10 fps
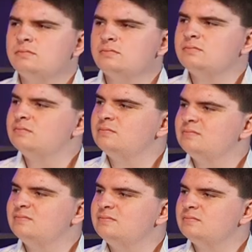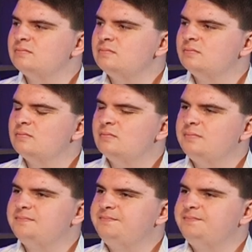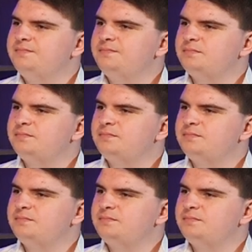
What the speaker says: The person shown says nothing.